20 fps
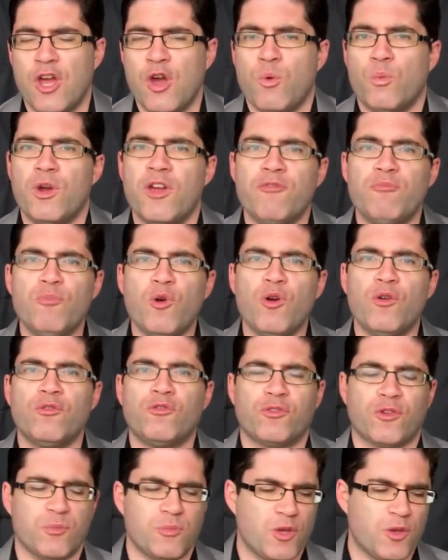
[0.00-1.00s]
We've moved
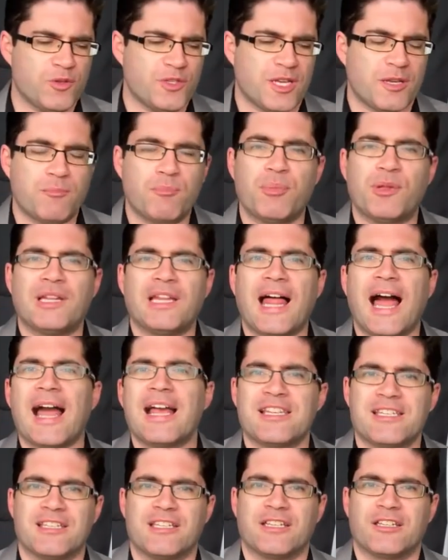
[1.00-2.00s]
from using
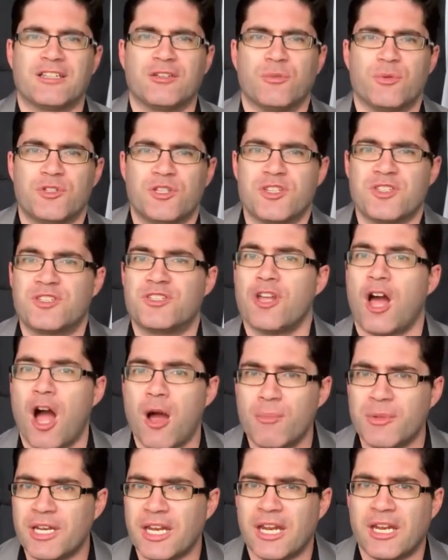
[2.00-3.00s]
plastic, which has
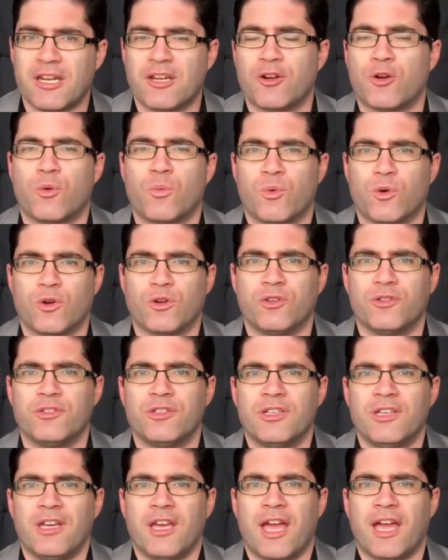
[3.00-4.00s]
dominated our world
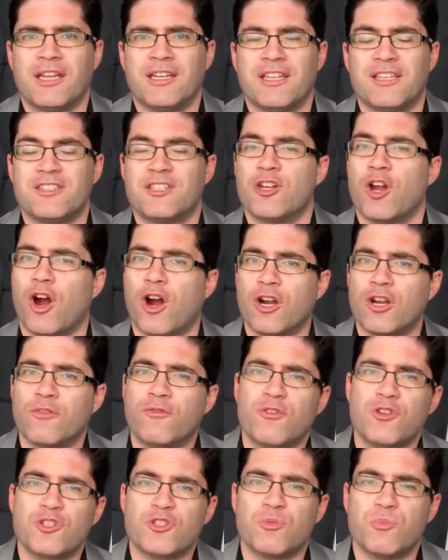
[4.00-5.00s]
and is an
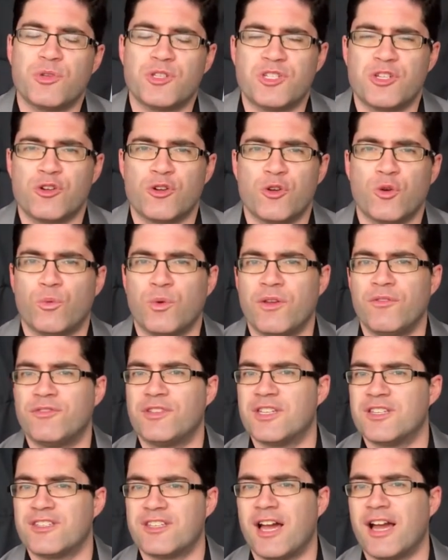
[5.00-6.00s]
artificial material we've
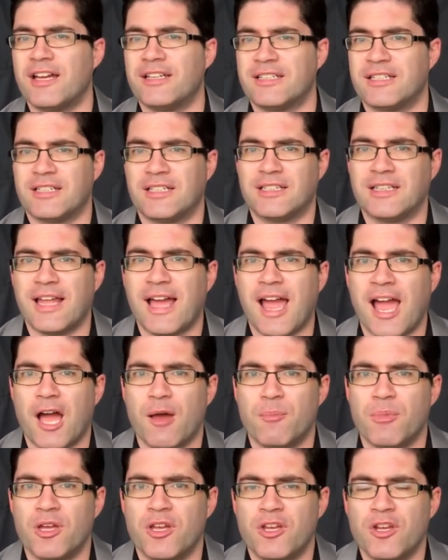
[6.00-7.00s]
designed in a
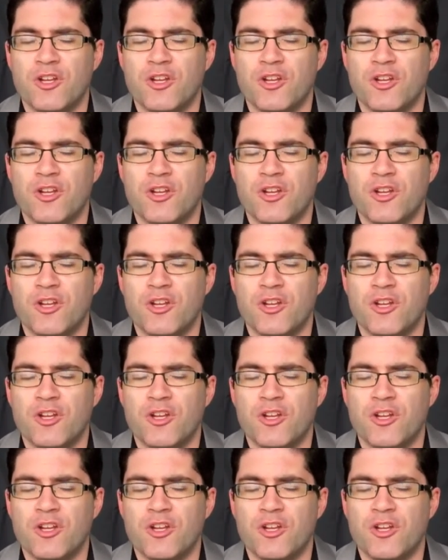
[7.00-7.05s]
lab,